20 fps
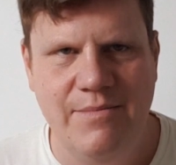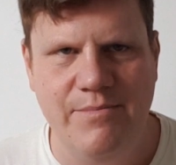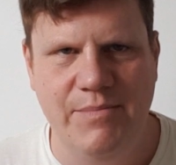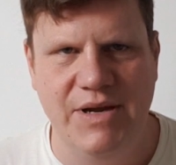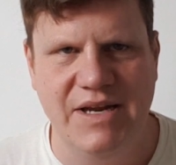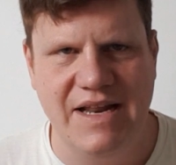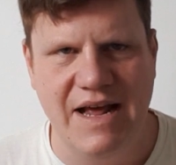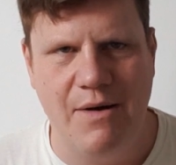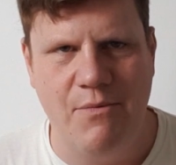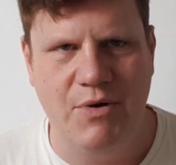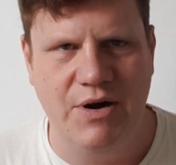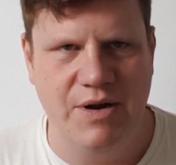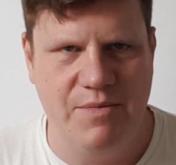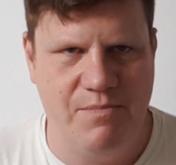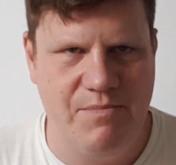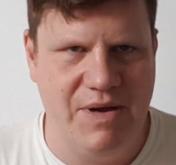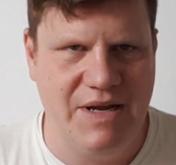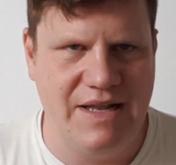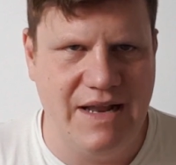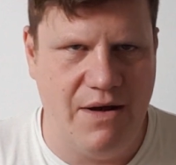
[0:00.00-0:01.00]
pick that one
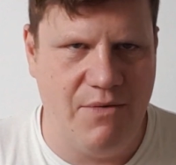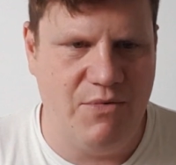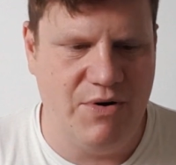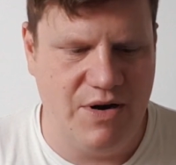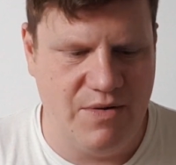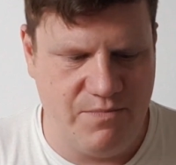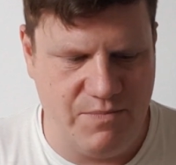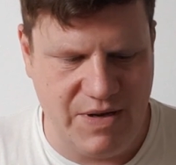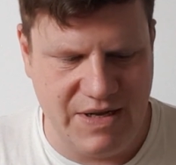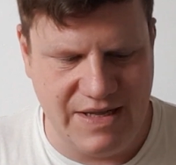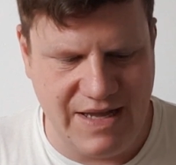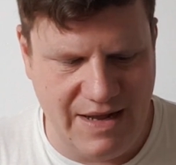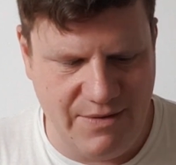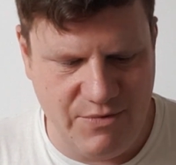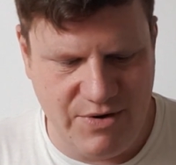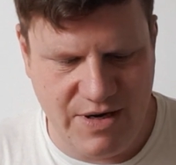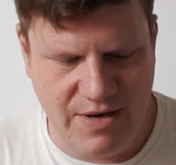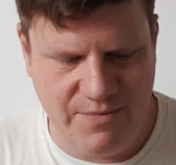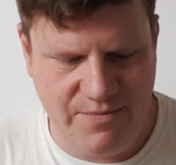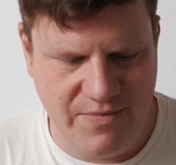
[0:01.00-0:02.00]
up, pick that one up, pick that
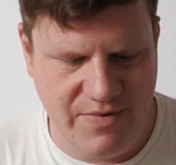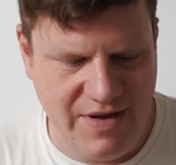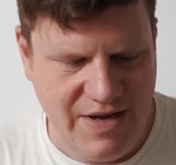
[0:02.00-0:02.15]
one up.